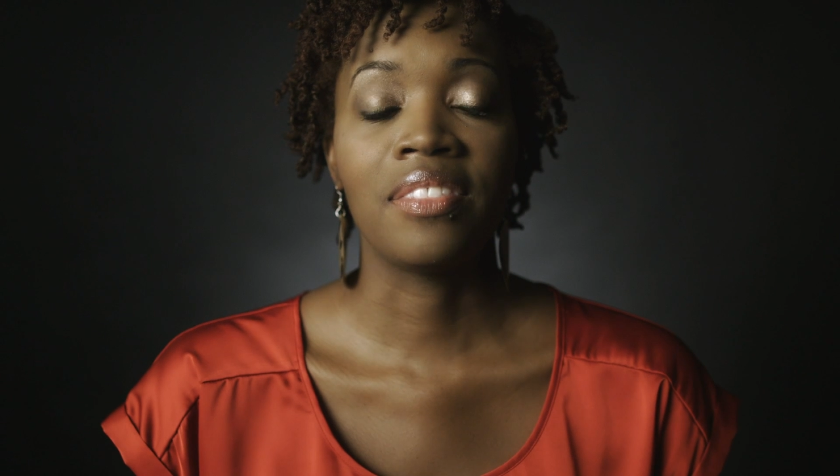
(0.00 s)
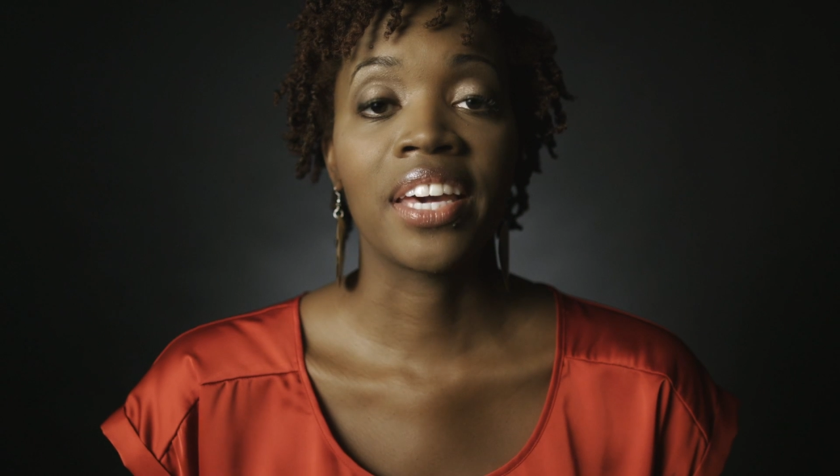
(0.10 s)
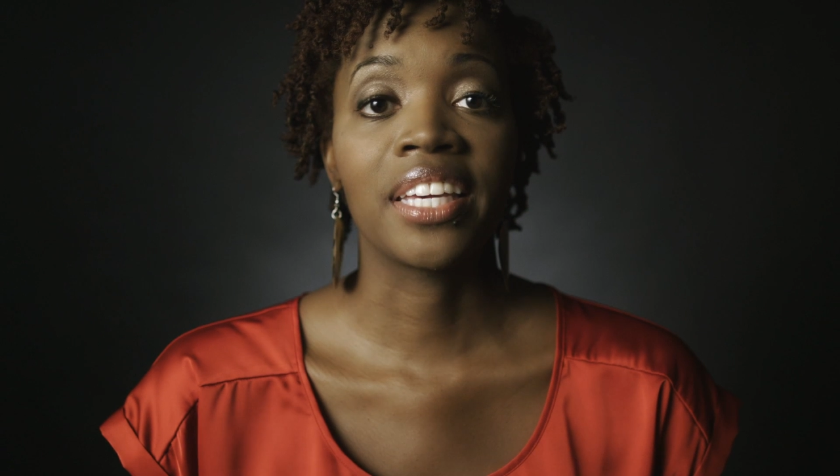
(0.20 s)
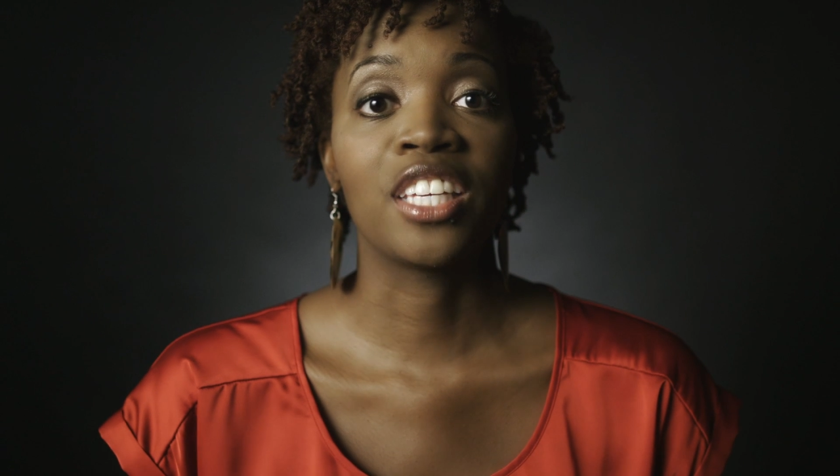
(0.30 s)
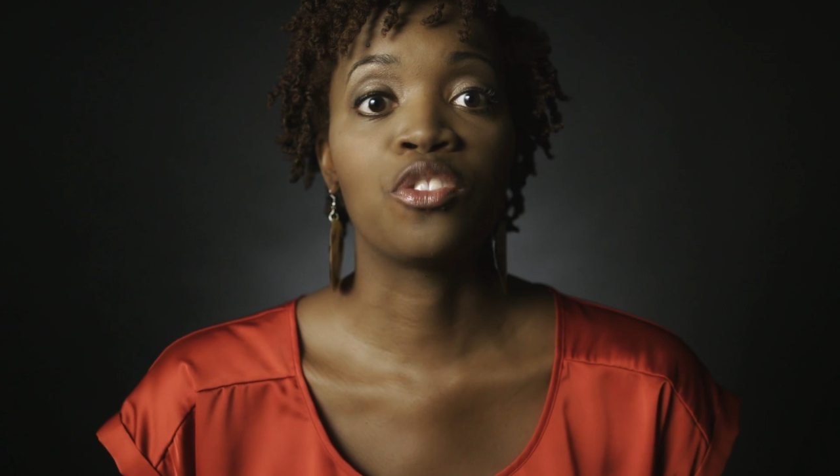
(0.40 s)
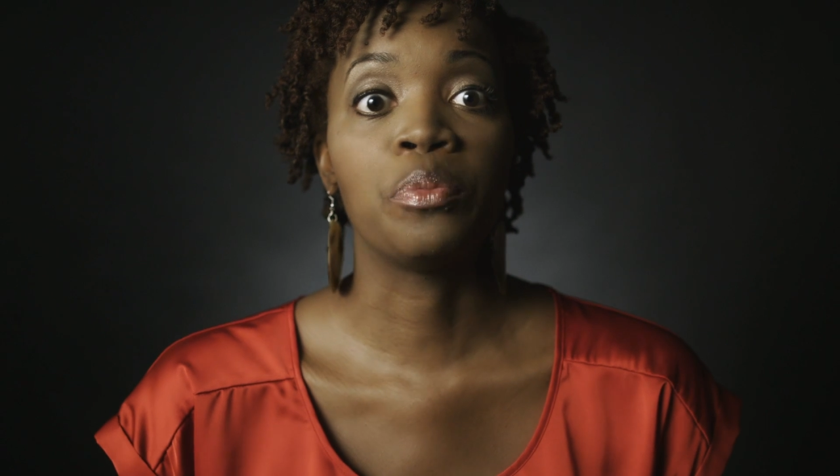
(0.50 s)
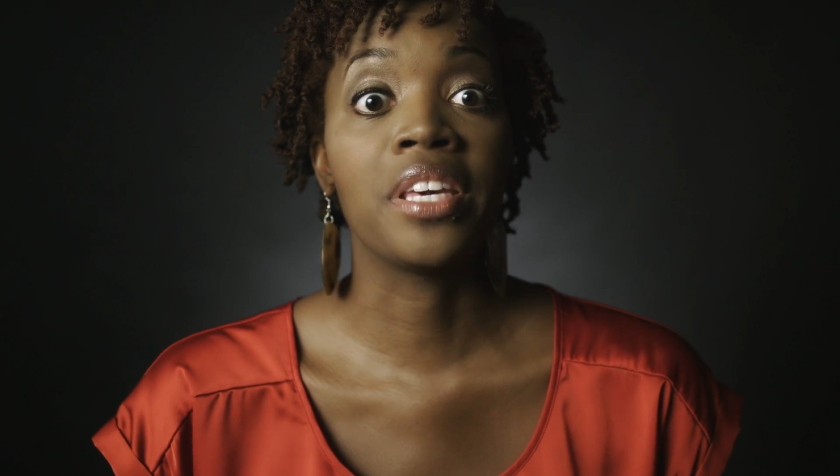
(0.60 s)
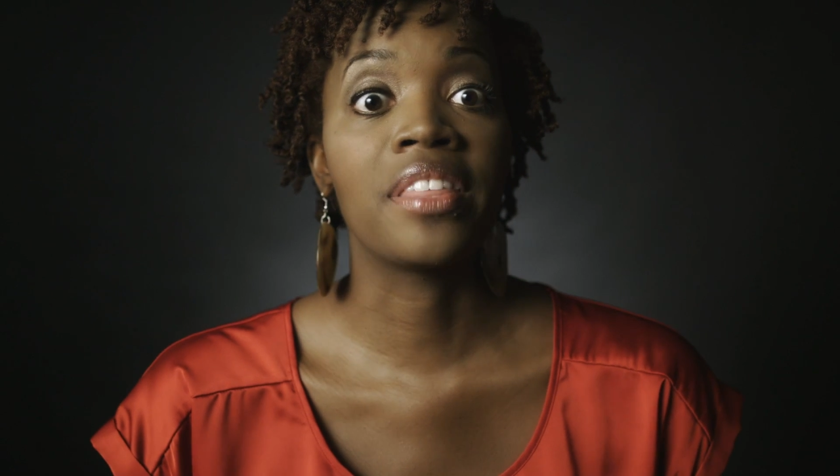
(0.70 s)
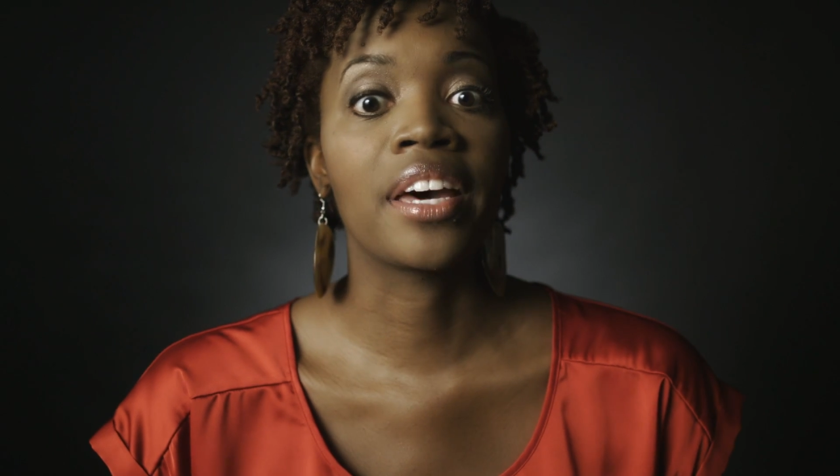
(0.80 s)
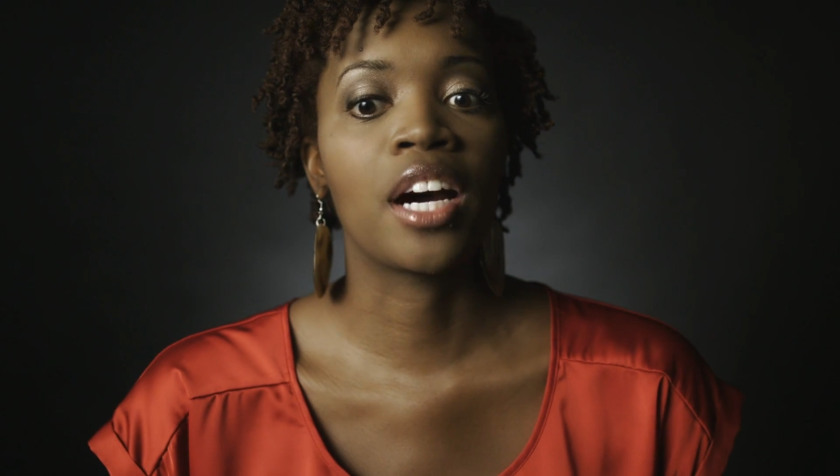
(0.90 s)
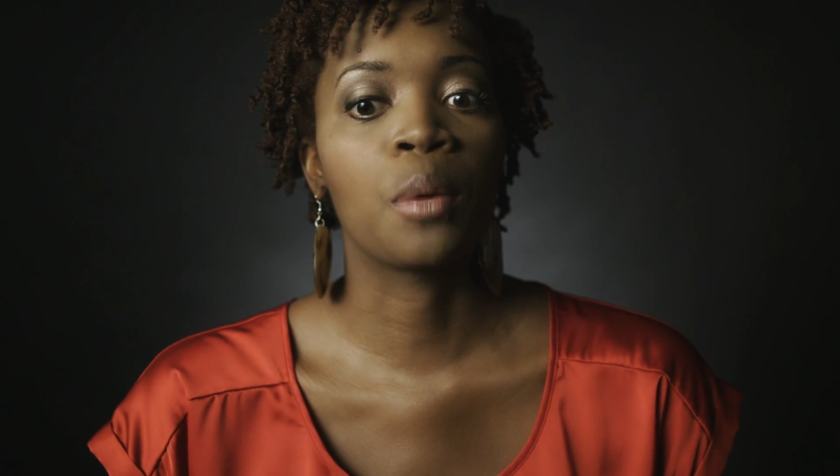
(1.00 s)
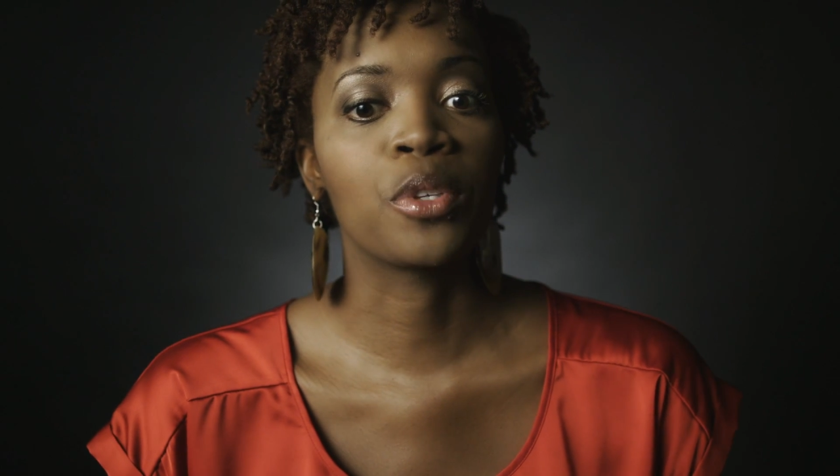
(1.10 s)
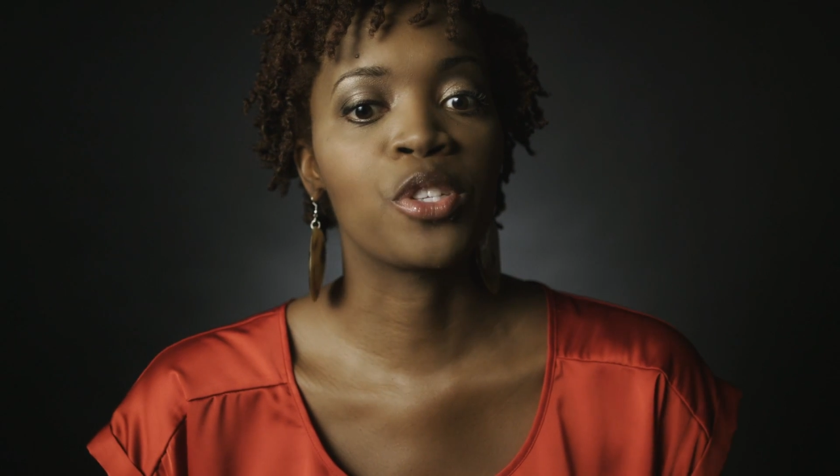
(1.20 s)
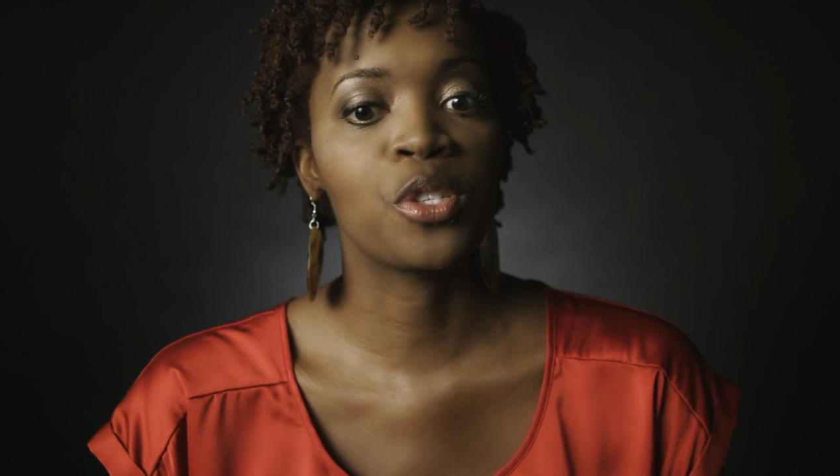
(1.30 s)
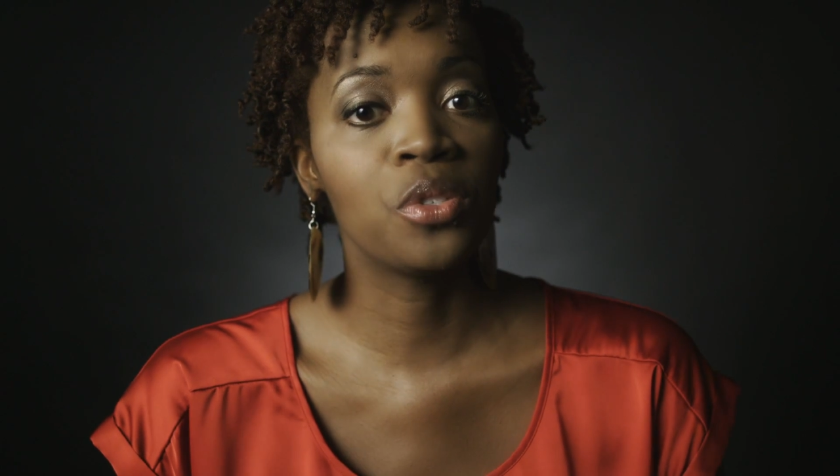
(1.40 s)
that give me that
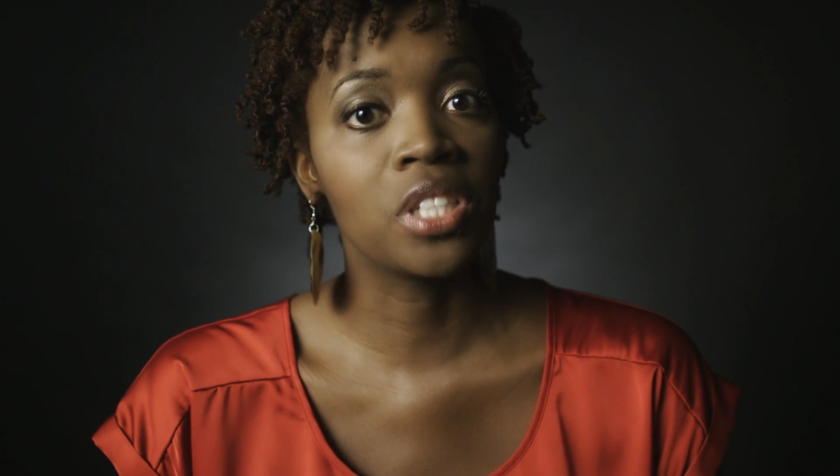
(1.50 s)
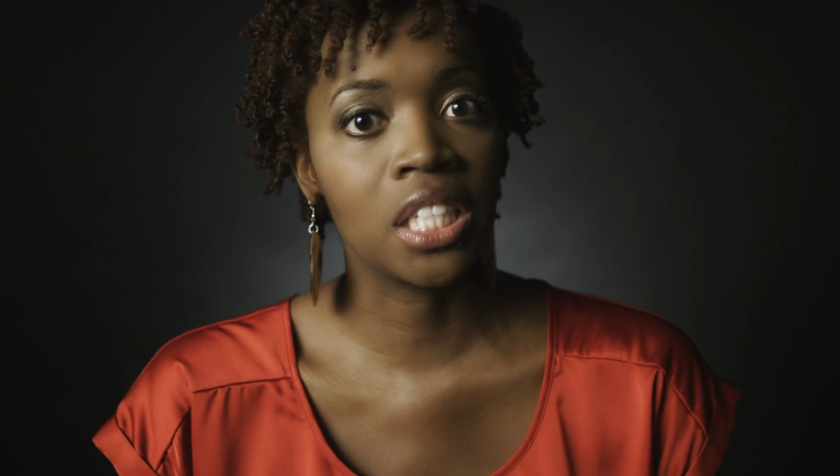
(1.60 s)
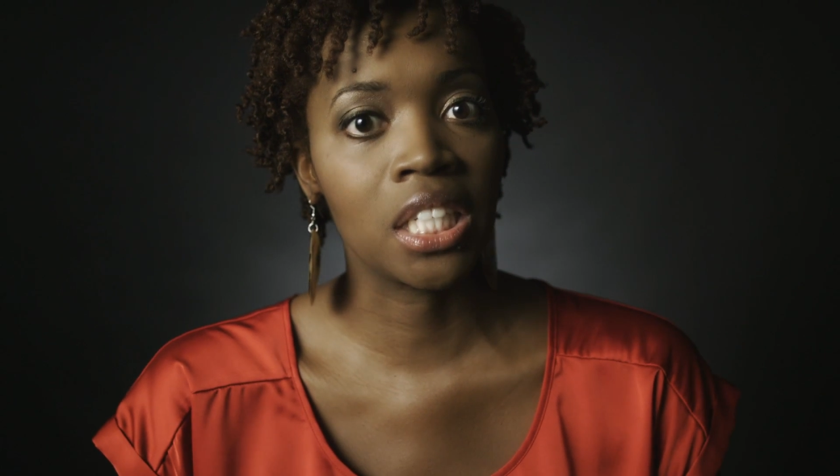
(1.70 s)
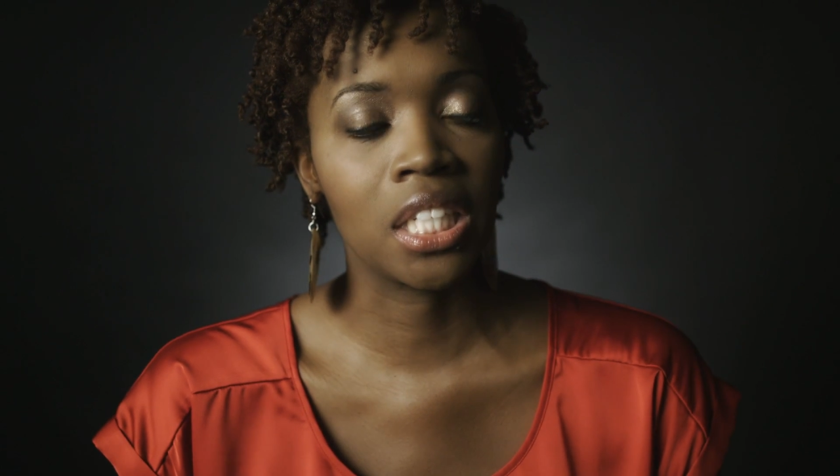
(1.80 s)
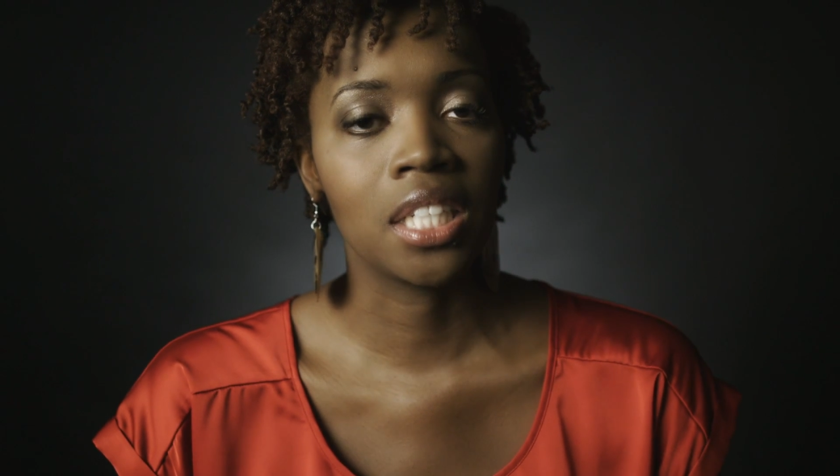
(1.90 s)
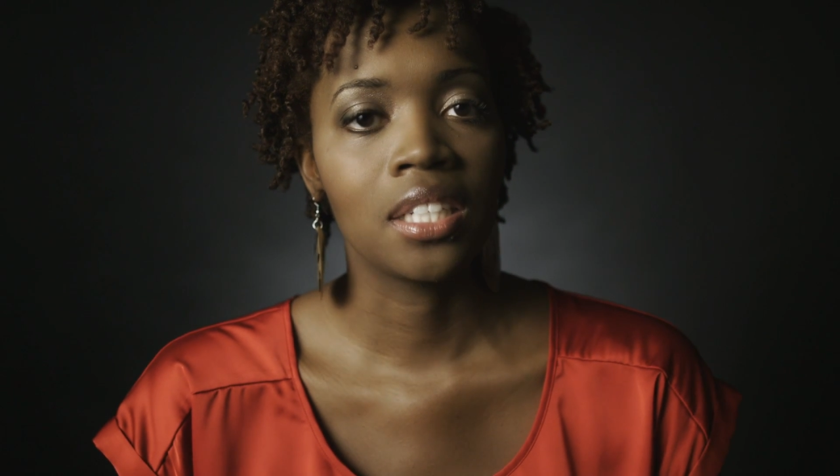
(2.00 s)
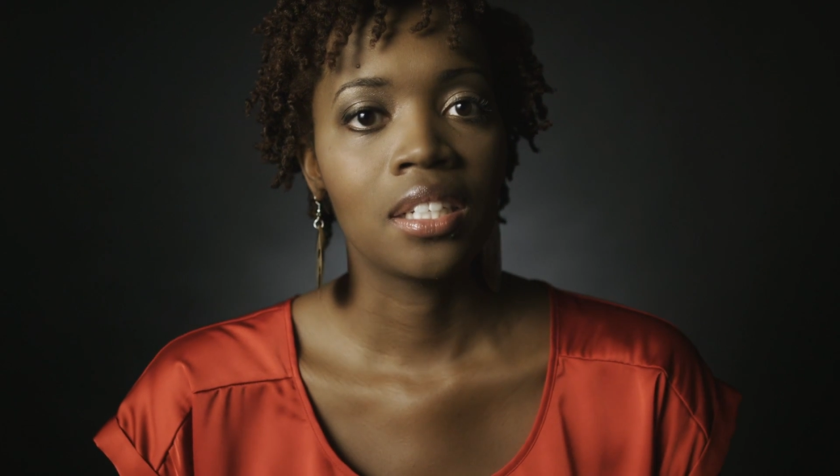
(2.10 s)
opportunity